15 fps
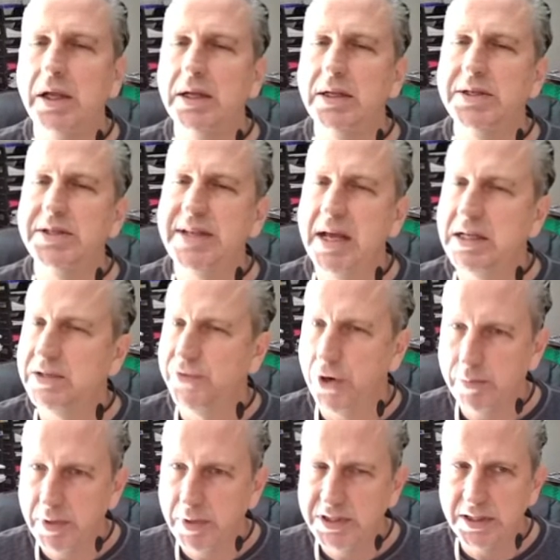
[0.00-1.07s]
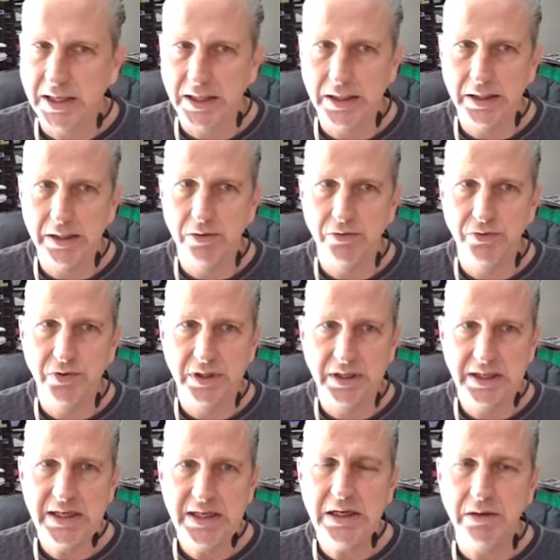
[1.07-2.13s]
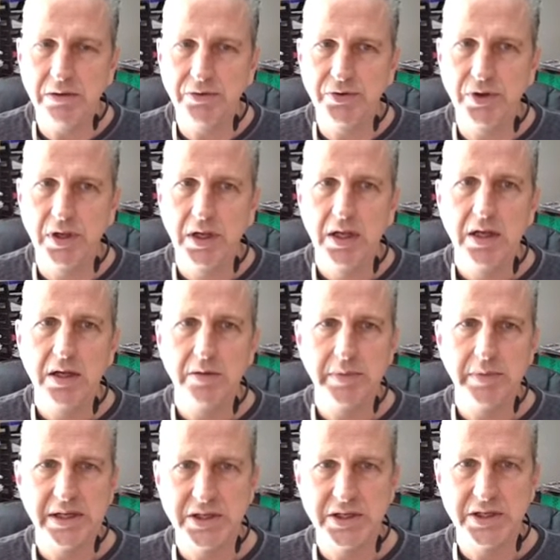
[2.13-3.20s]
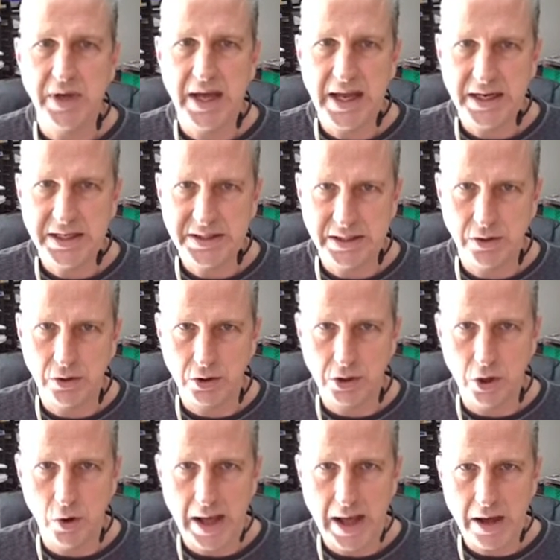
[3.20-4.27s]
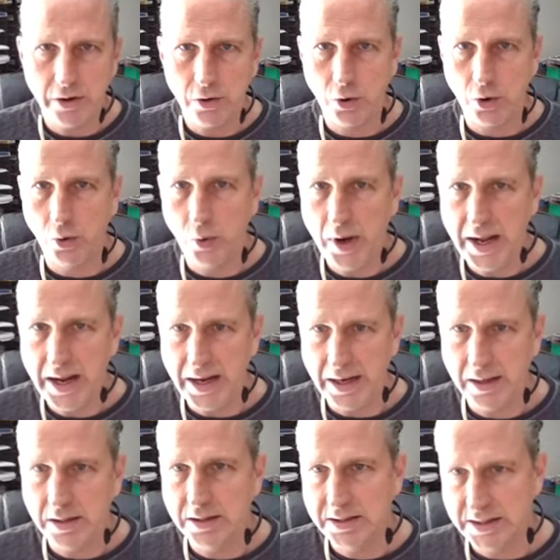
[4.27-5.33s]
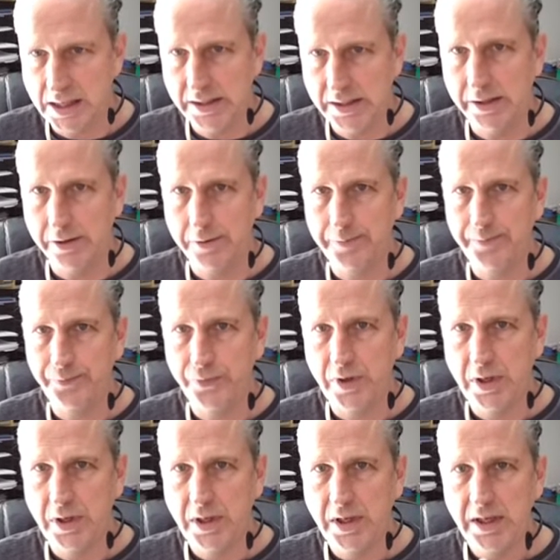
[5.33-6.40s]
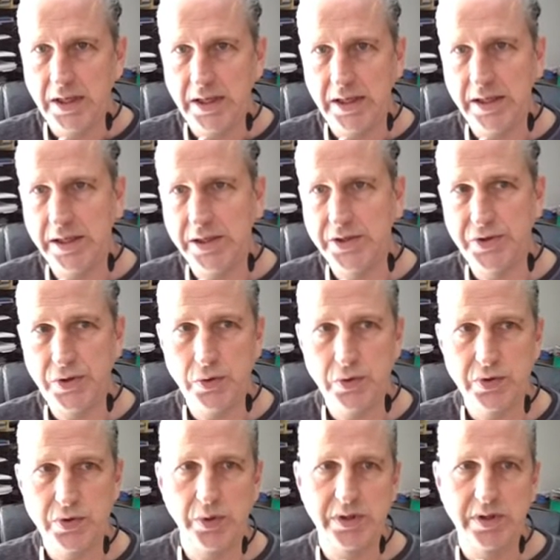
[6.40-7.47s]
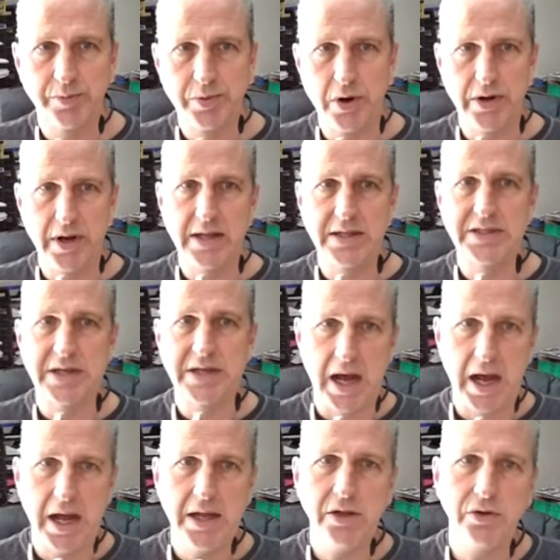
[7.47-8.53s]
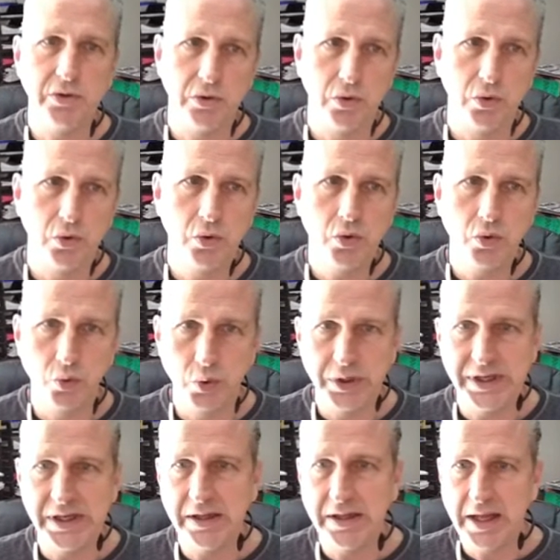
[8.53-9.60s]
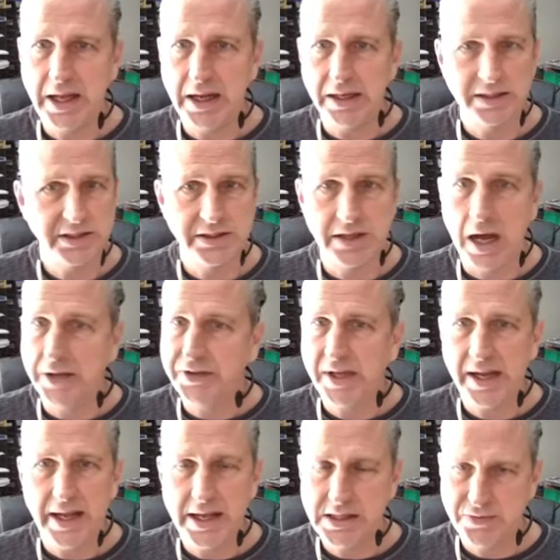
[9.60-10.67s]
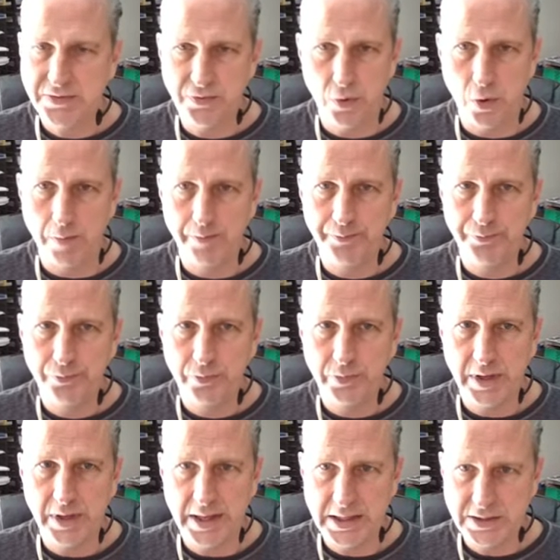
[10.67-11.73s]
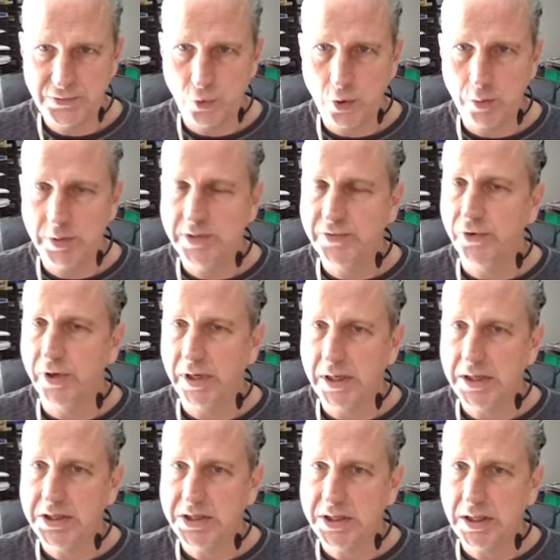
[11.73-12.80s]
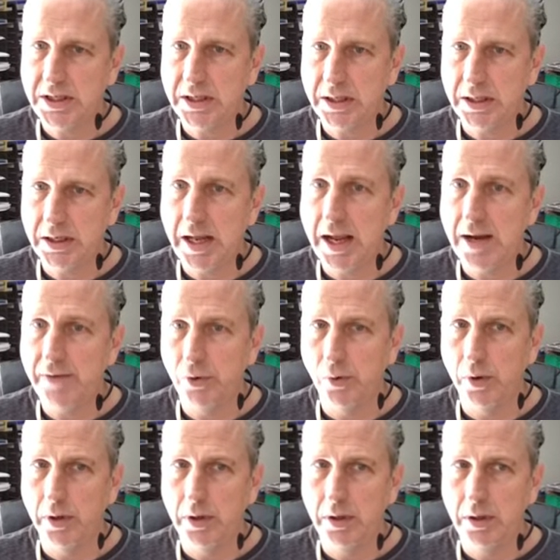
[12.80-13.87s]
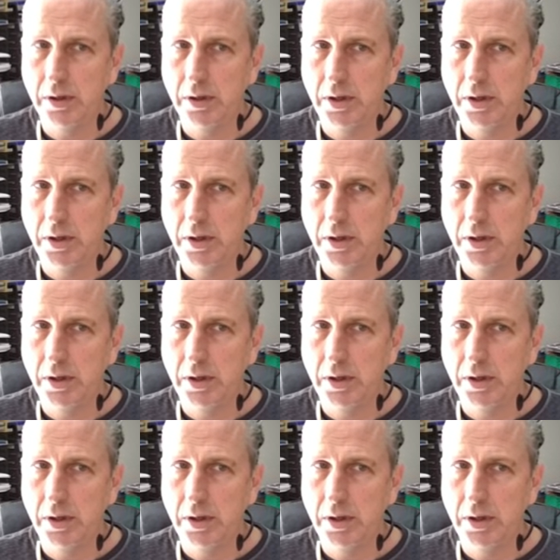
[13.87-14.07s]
It sounds very much like live. Leave means to exit or go out or away. Salir. It is used with the pronouns I, you, we, they. It's not the S form. The S form is for he, she, it, everyone.